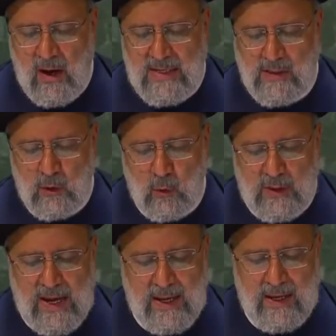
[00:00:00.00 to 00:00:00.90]
is
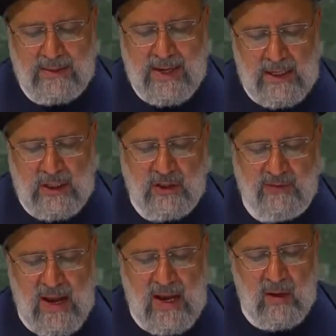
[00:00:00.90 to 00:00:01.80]
healthy for
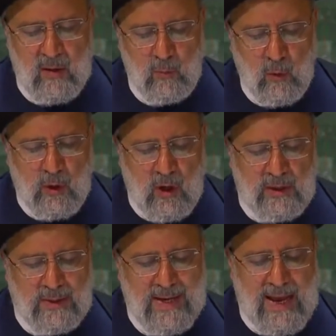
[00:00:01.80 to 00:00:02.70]
a
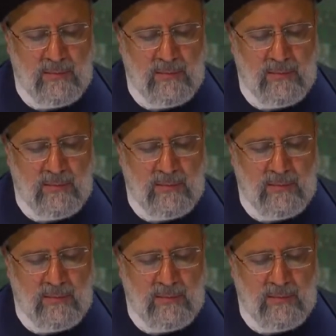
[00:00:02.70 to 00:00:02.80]
stable